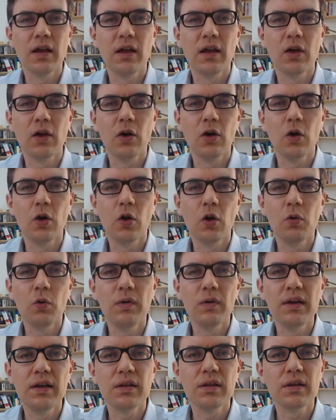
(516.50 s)

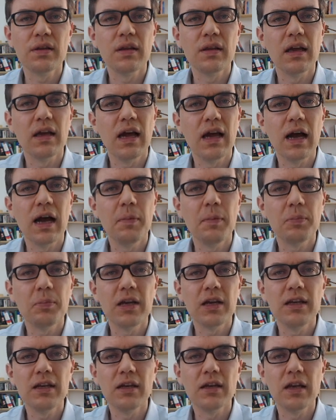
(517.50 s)
always
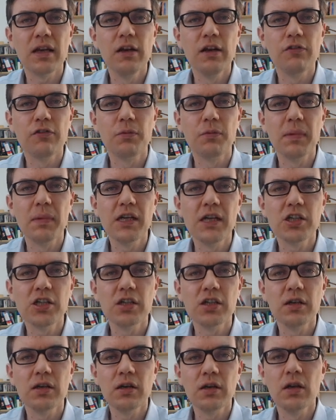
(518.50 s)
updated
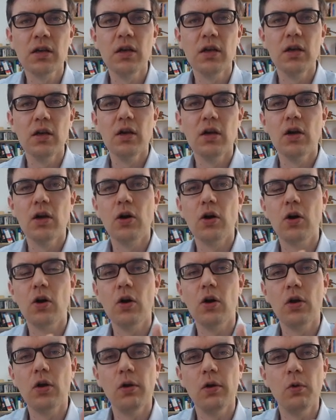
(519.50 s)
information
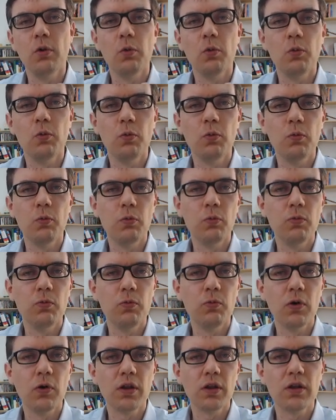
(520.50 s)
on
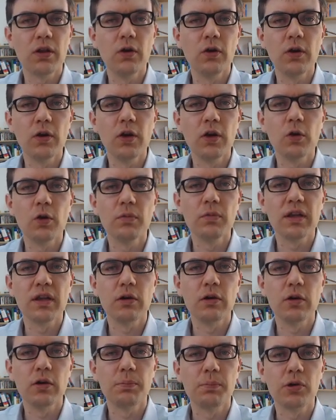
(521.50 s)
what's going on with
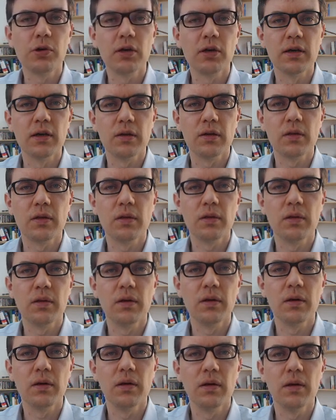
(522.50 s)
our products.
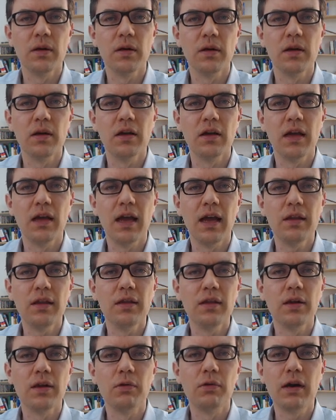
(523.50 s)
Has it
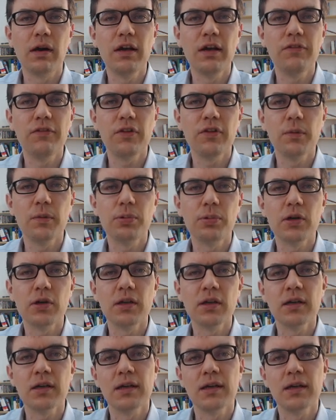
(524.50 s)
arrived, the product?